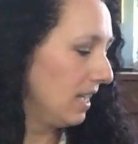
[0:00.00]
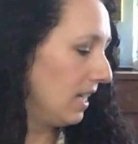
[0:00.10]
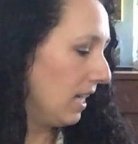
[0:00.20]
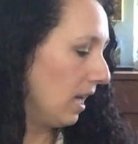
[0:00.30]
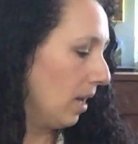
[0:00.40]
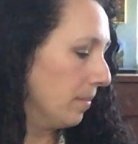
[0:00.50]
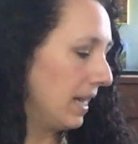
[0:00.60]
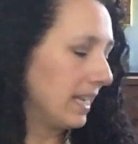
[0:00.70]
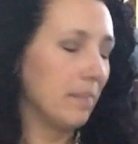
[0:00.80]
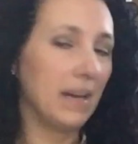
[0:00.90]

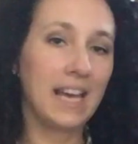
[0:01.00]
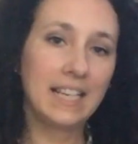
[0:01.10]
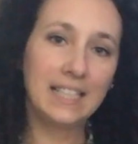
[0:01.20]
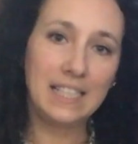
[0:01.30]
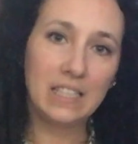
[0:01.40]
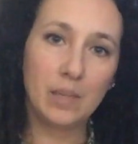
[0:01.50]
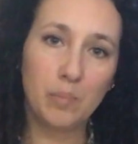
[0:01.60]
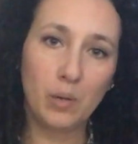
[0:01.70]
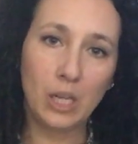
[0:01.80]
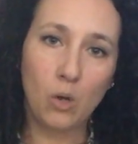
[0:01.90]
I get my editing done
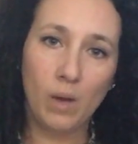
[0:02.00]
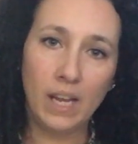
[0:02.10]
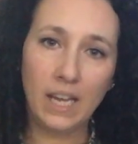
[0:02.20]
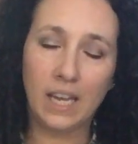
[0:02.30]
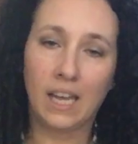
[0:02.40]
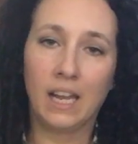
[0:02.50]
pretty quick,